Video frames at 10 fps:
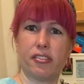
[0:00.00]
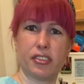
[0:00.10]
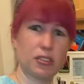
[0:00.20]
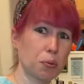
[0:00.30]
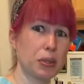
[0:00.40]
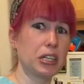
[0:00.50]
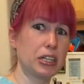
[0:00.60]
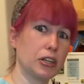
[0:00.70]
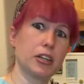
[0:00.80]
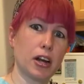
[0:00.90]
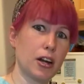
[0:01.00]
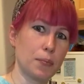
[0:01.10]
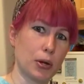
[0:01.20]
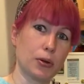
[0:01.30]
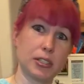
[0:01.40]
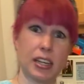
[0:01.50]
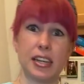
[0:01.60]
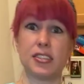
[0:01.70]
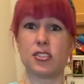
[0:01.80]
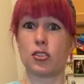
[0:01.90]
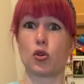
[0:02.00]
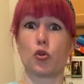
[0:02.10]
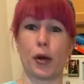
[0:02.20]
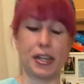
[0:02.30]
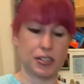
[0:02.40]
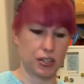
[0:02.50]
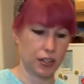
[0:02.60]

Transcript: It's a really good combo. It tastes great.